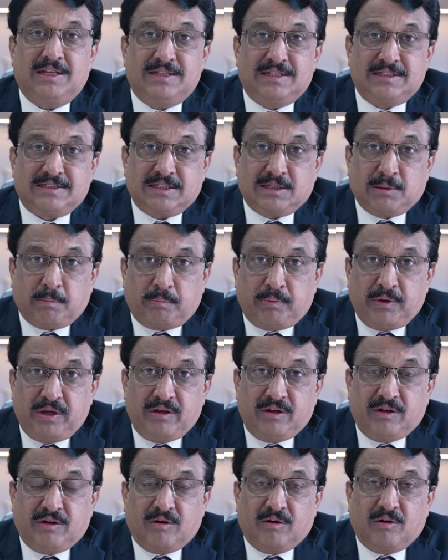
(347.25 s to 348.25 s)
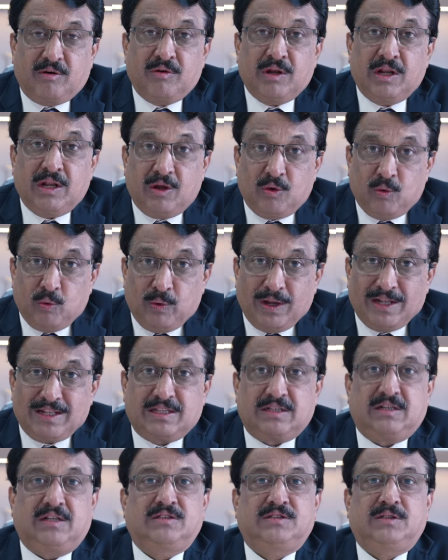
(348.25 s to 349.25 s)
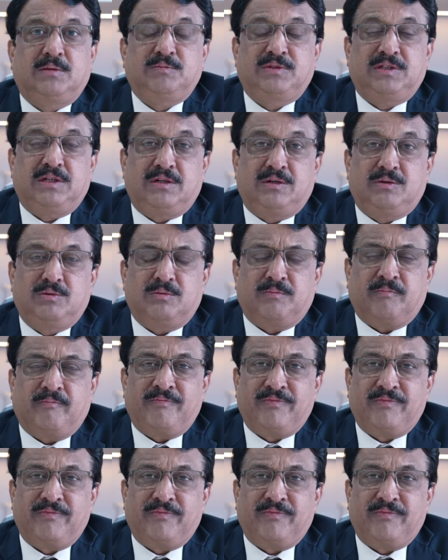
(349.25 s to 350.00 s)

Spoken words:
This is a period of wealth consumption too.